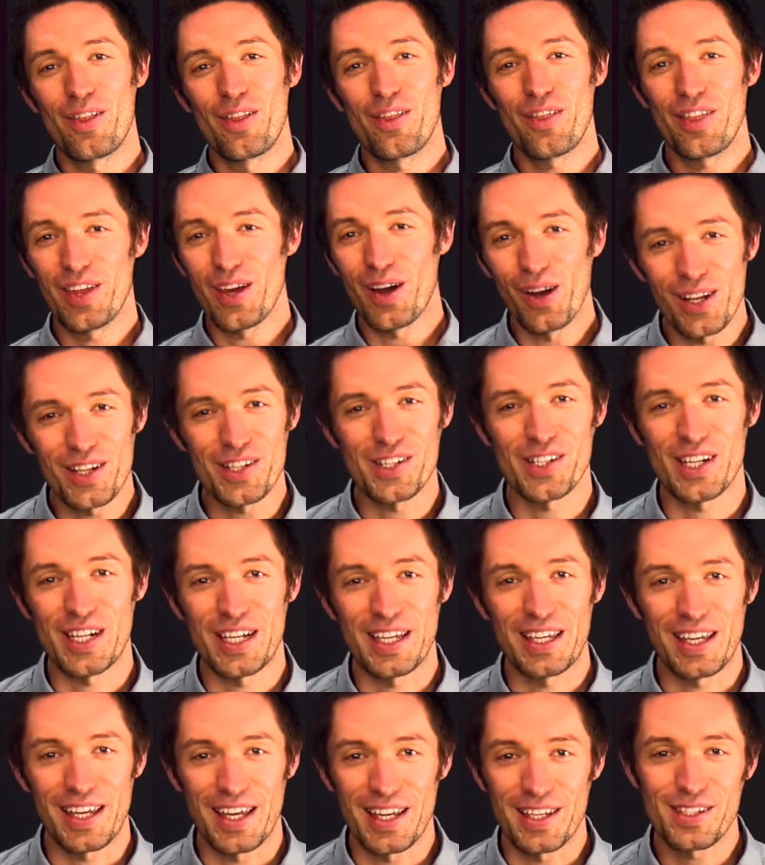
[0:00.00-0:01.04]

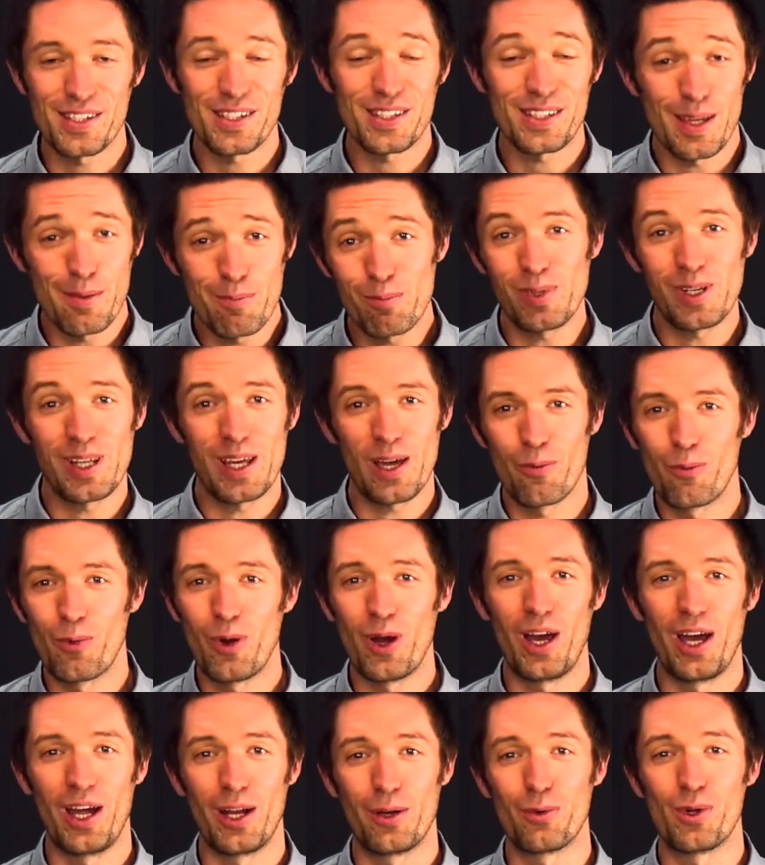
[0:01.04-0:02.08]
Theology is simply a
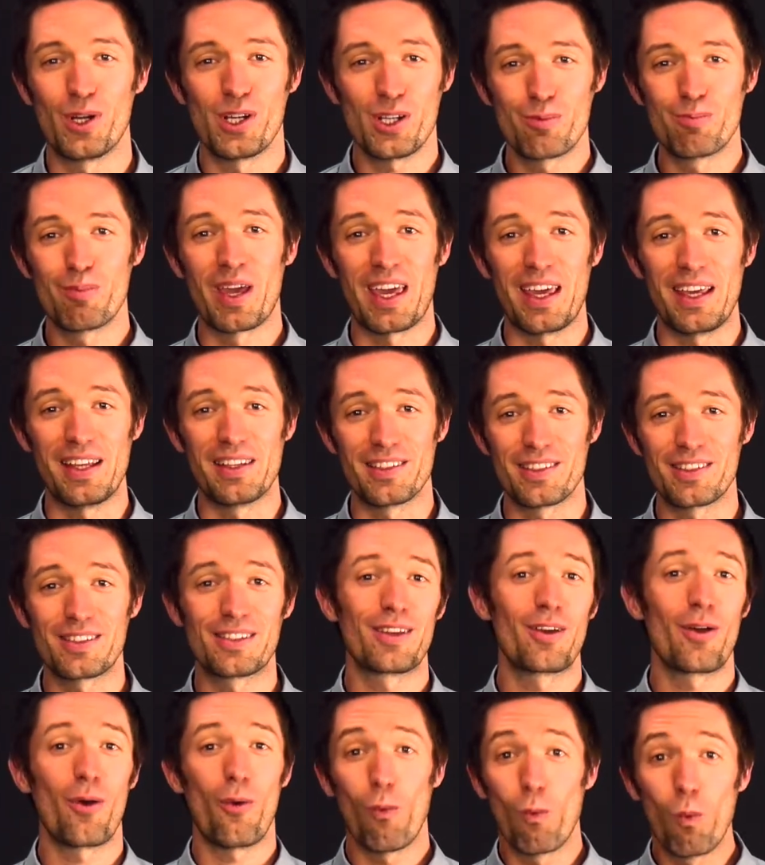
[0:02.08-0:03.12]
word which means
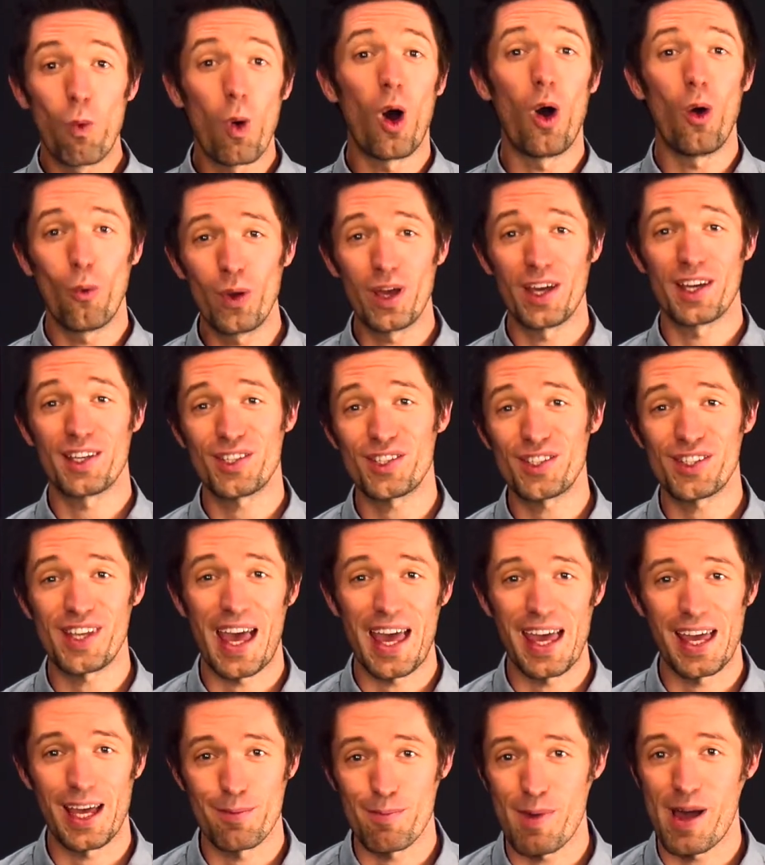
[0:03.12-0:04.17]
what we are
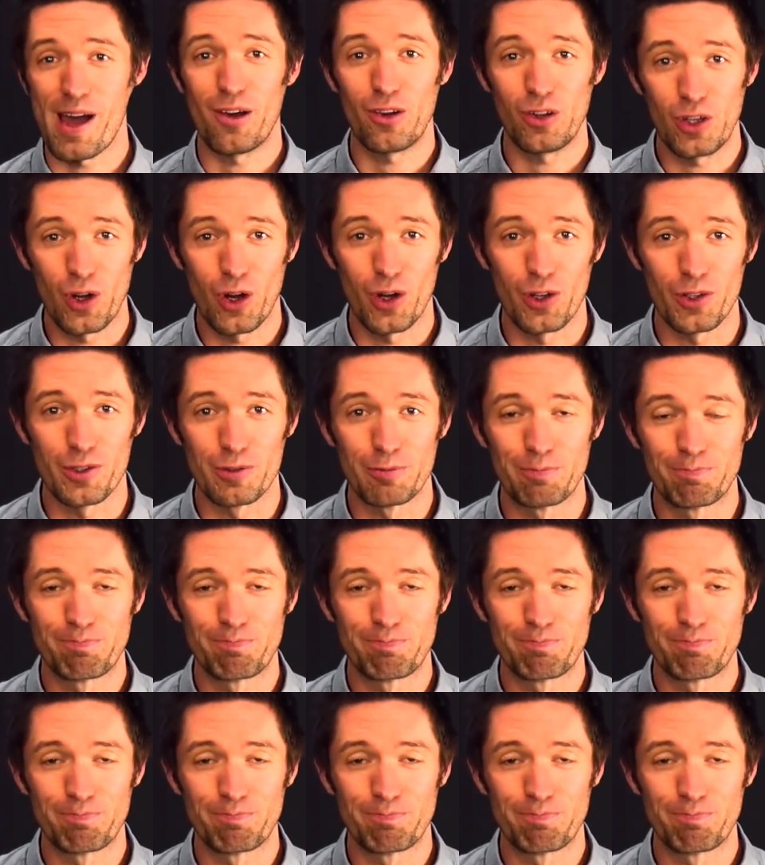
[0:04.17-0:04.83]
saying about God.